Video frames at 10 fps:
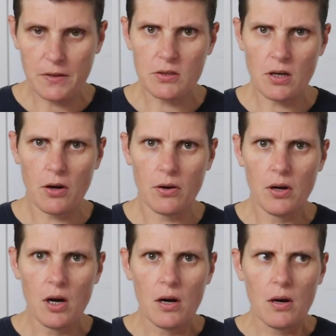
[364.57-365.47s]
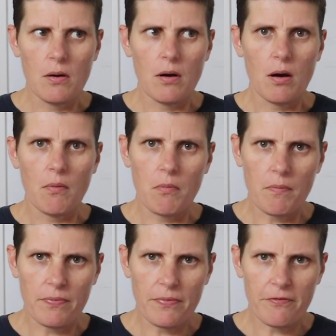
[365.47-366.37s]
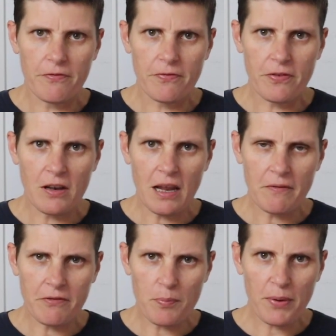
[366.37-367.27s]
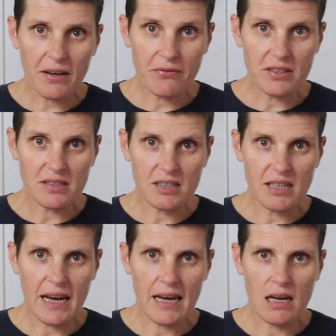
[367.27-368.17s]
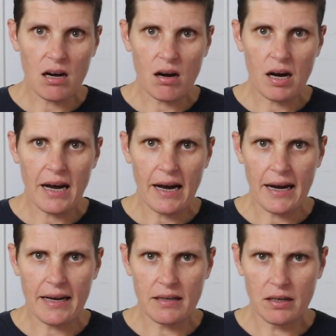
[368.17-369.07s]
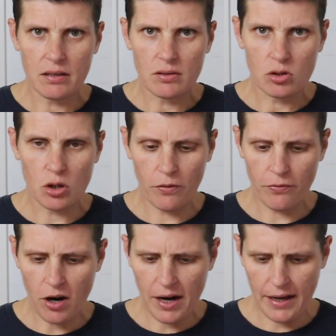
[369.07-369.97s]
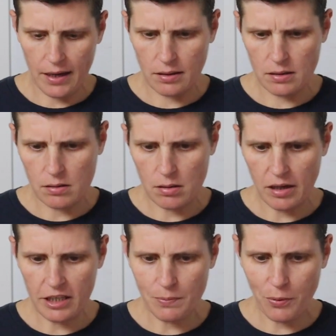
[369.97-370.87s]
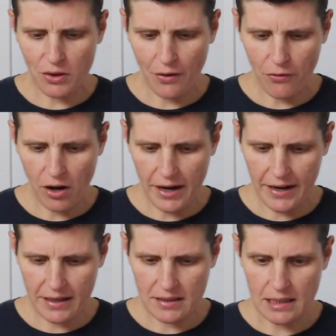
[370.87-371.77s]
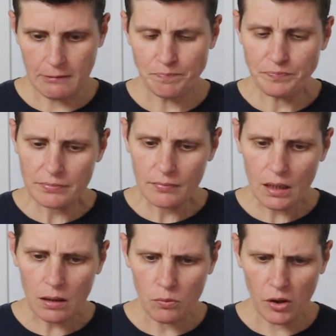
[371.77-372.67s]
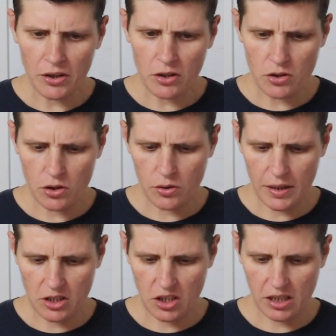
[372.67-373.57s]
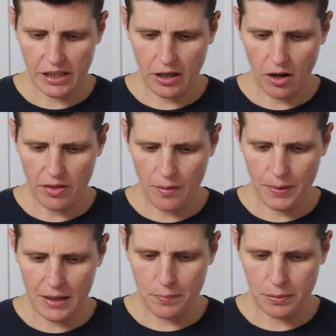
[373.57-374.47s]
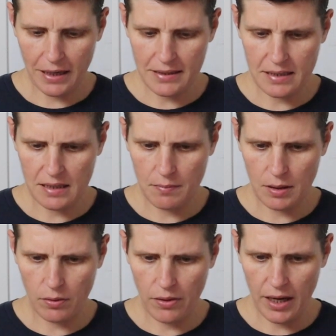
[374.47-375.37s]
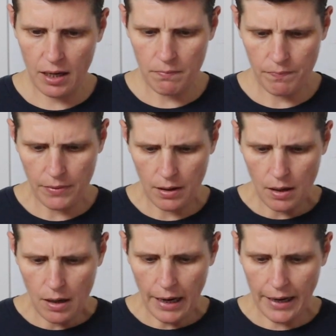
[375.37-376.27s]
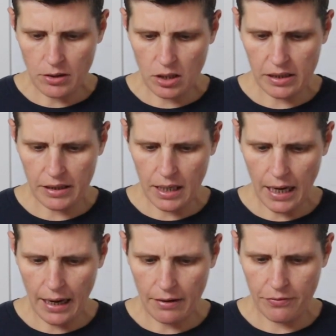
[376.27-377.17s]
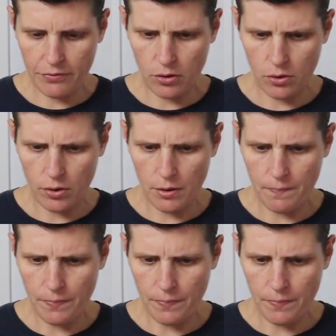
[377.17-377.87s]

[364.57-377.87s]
So for breakfast today, I had 2 fried eggs. So let's put the fried eggs in. What you do is you click on the big plus in the middle there and you click add food.